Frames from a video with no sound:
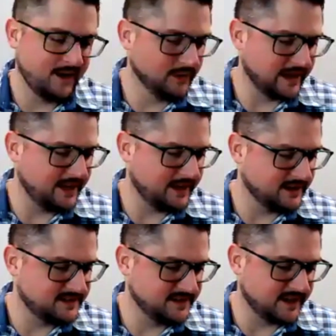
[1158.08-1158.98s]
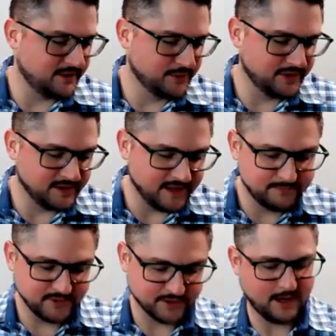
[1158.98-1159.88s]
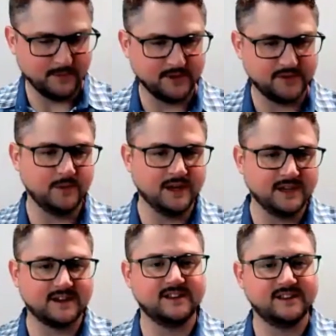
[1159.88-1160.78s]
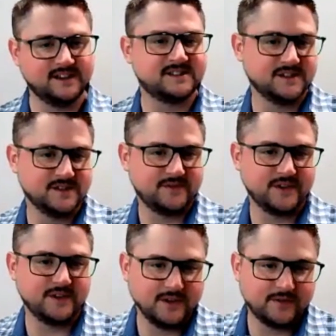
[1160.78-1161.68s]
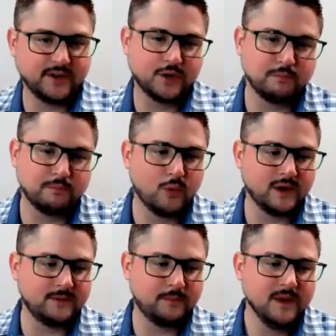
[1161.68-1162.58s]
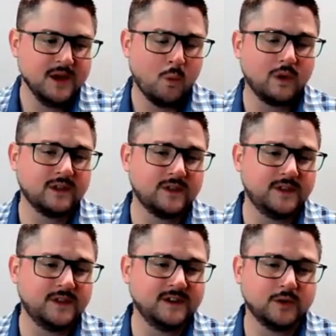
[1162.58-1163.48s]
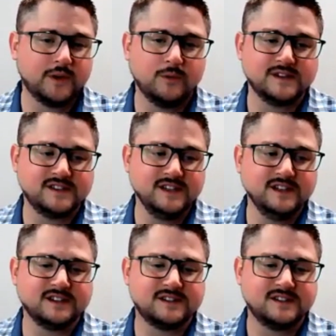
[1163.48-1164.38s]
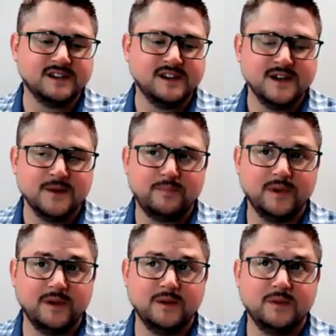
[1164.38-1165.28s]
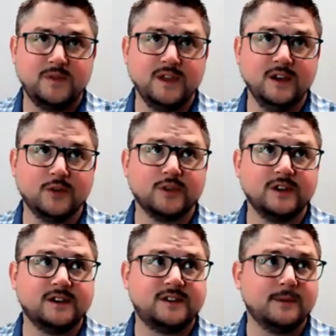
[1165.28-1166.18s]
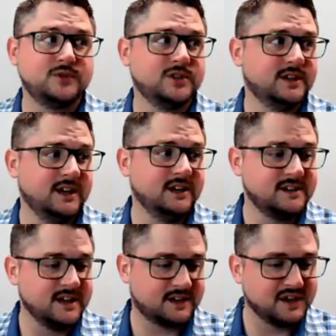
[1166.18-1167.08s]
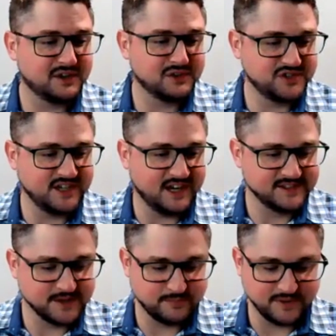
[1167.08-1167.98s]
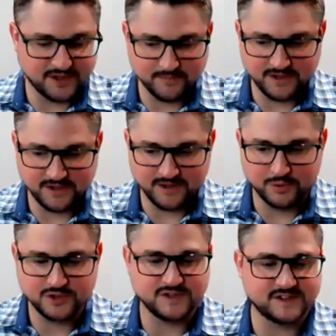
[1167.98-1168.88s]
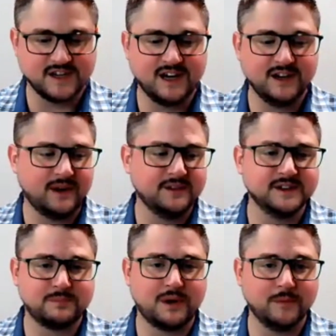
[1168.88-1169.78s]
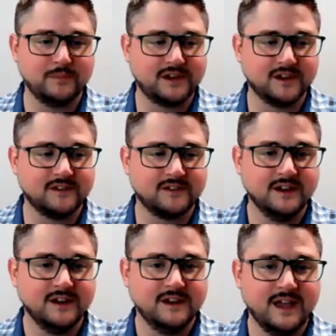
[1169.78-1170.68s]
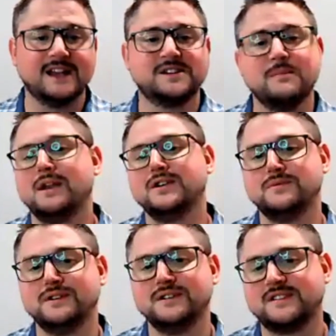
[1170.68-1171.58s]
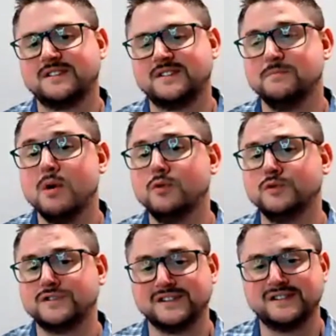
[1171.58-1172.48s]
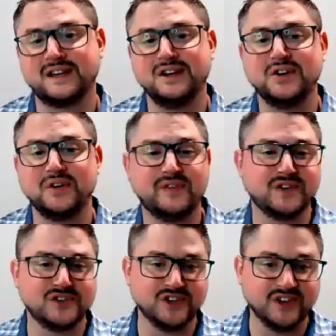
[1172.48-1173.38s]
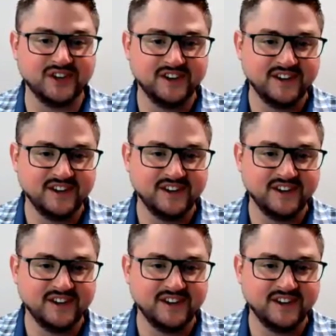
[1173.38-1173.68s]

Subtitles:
will add on to that early adopter comment too, Andy. I think that's a very, very good point. One of the things, though, that we see is the early adoption in technology ends up becoming pushed aside on this part because asset management is to most a secondary function,